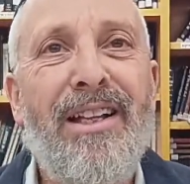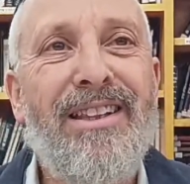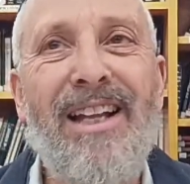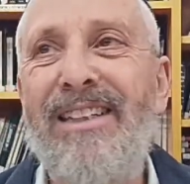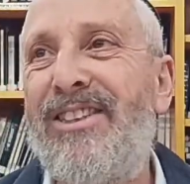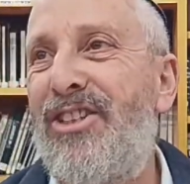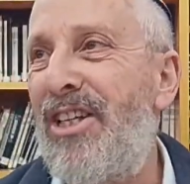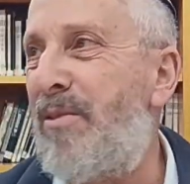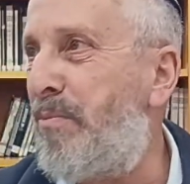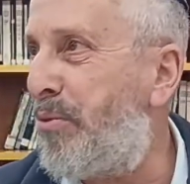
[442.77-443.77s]
Let's
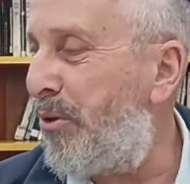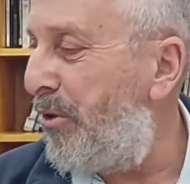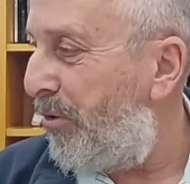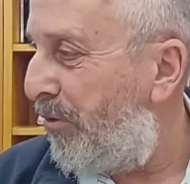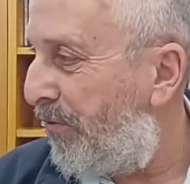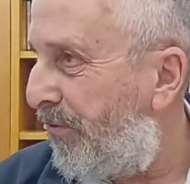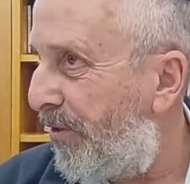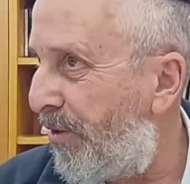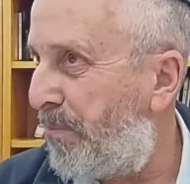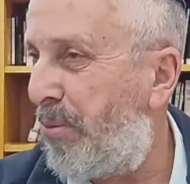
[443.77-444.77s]
just prove
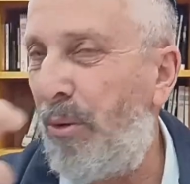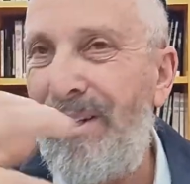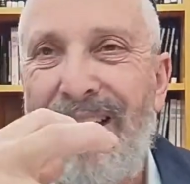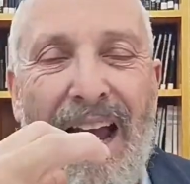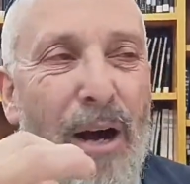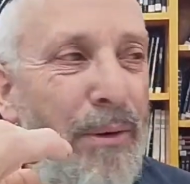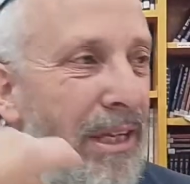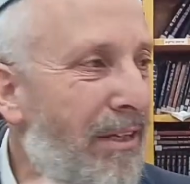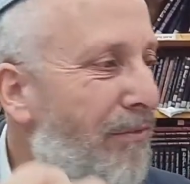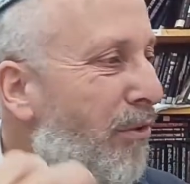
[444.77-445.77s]
the point how
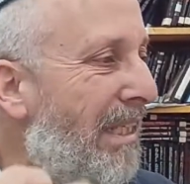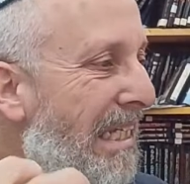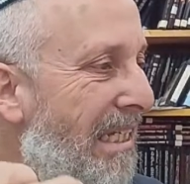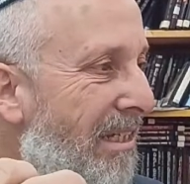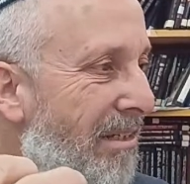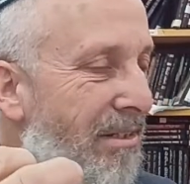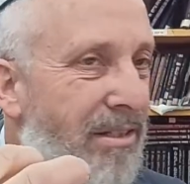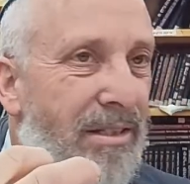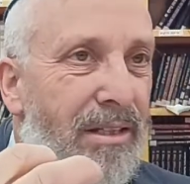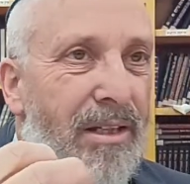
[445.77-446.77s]
evil he
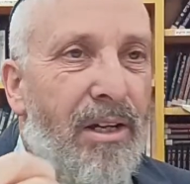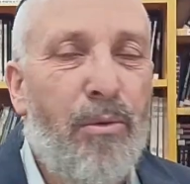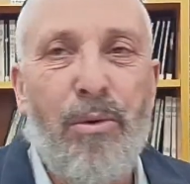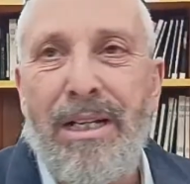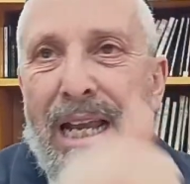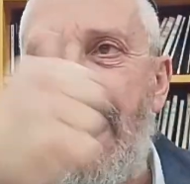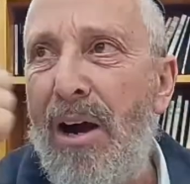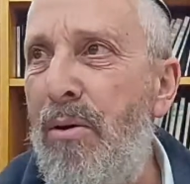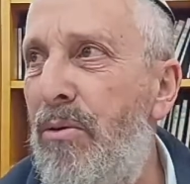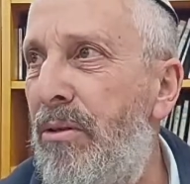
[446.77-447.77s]
is. We're
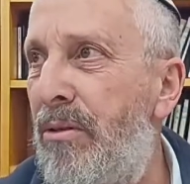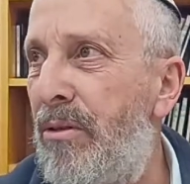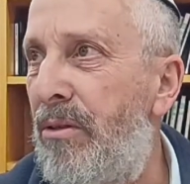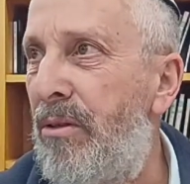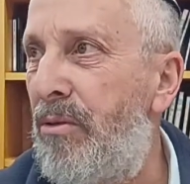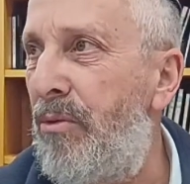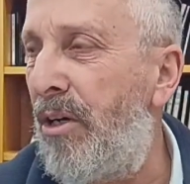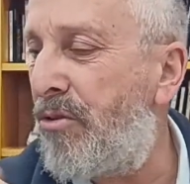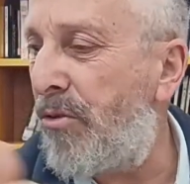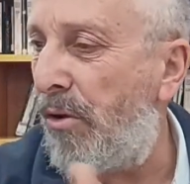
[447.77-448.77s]
now,
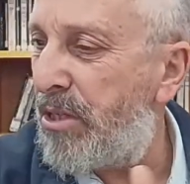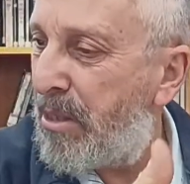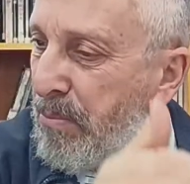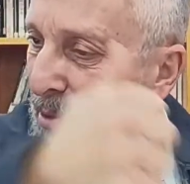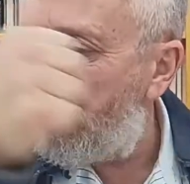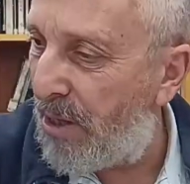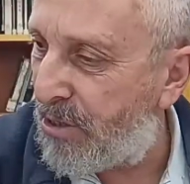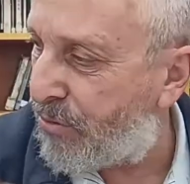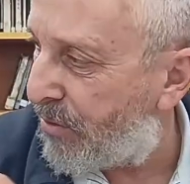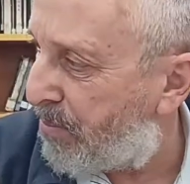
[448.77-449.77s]
in
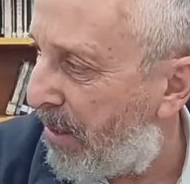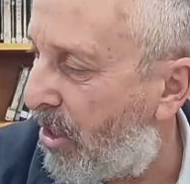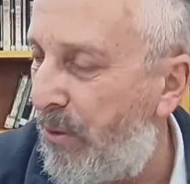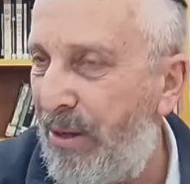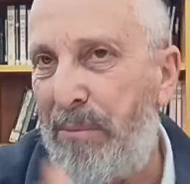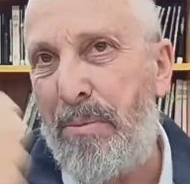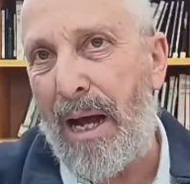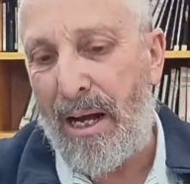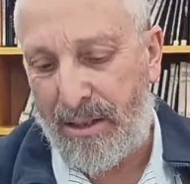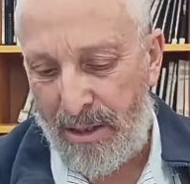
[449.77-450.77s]
retrospect, going
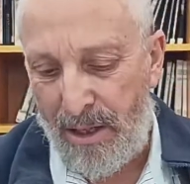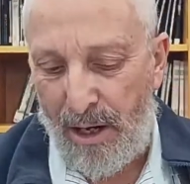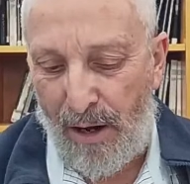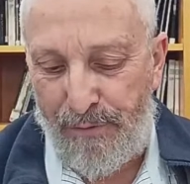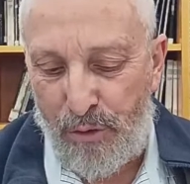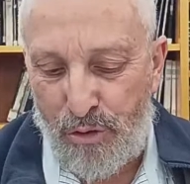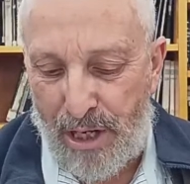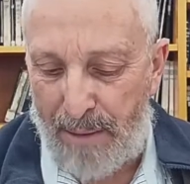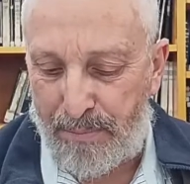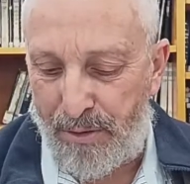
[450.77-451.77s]
back a few
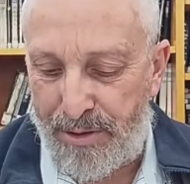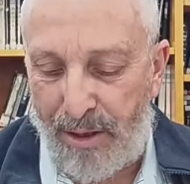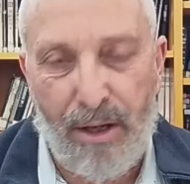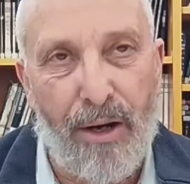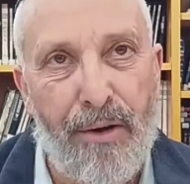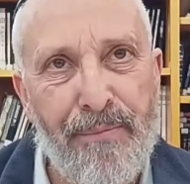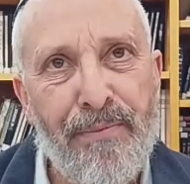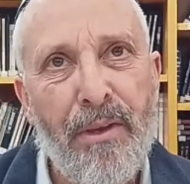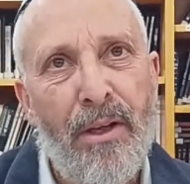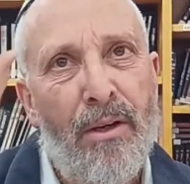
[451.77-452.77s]
chapters ago,
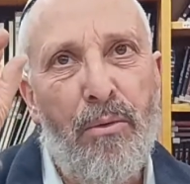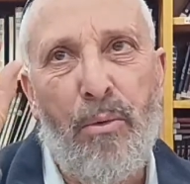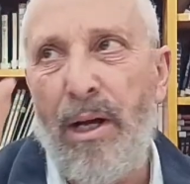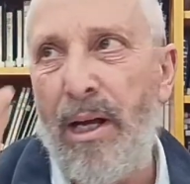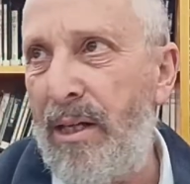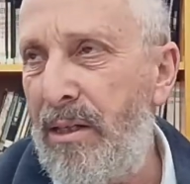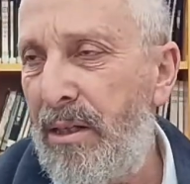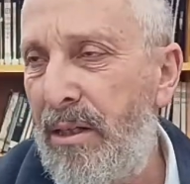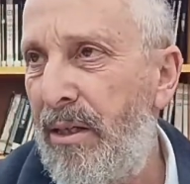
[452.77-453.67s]
when